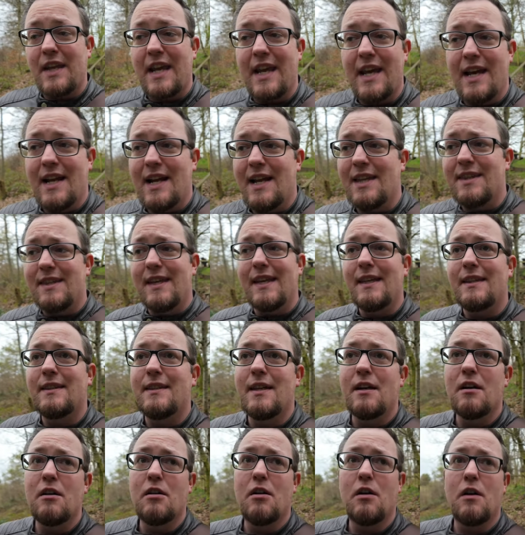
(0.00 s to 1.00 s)
And I think
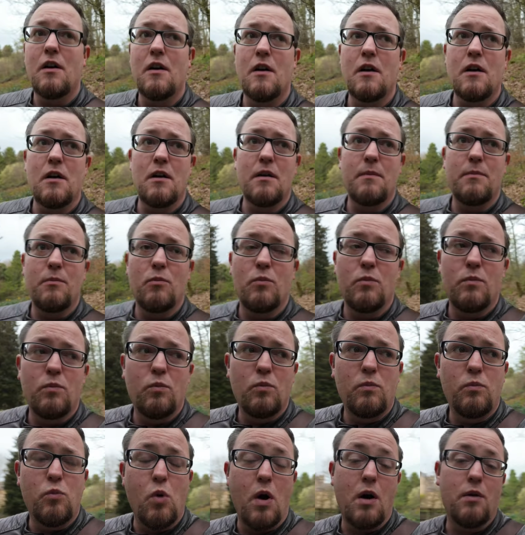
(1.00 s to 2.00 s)
there are,
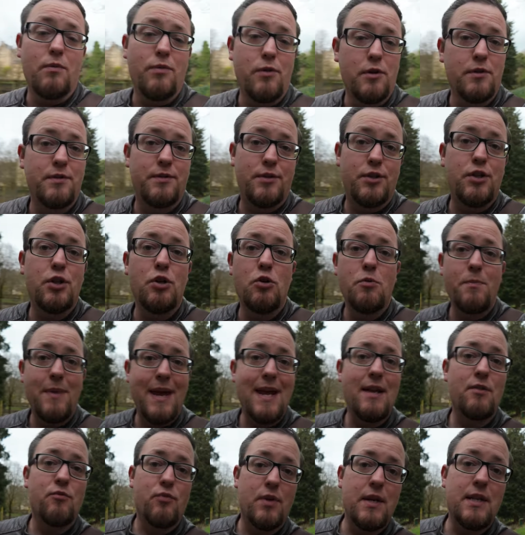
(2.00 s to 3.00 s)
well, the two
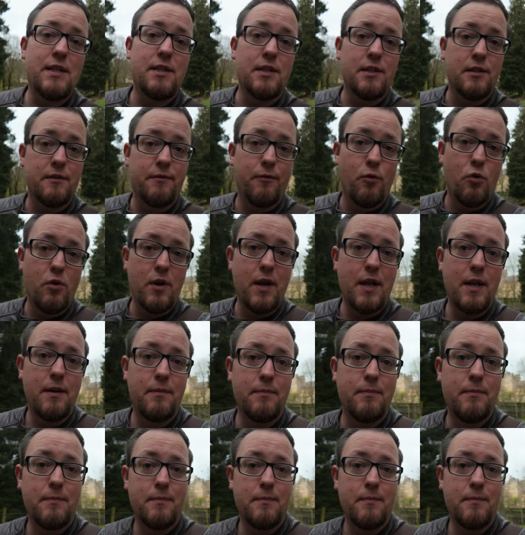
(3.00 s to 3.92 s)
main reasons for it.